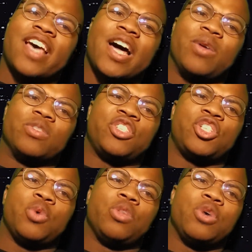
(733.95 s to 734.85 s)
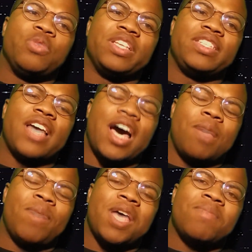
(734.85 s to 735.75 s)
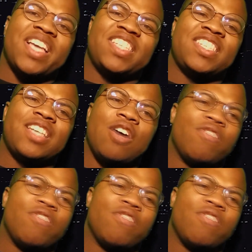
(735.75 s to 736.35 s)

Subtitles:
I'll solo this guy by myself.